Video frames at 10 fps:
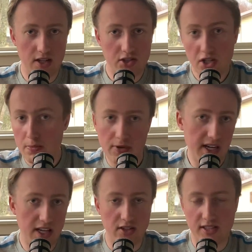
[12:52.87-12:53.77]
Sure,
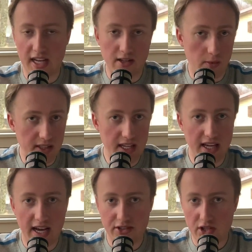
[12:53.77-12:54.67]
Brady could sign a one day
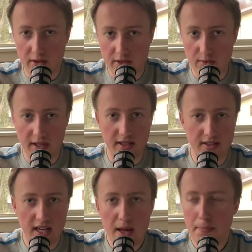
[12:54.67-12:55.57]
contract with New England,
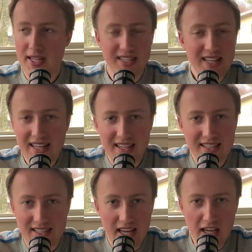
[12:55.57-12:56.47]
but it's not the
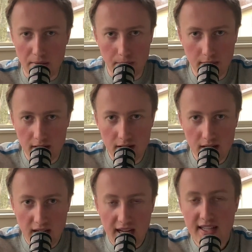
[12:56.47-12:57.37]
same.
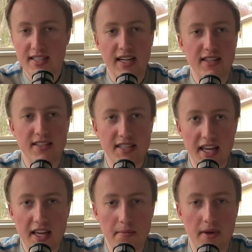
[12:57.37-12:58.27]
It's not the
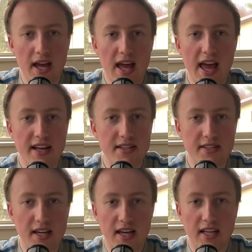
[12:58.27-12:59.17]
same
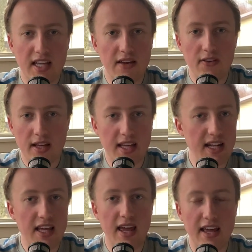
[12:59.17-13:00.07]
as giving
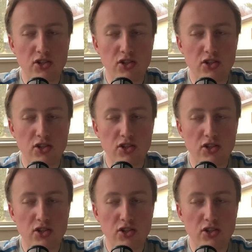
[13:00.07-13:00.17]
getting a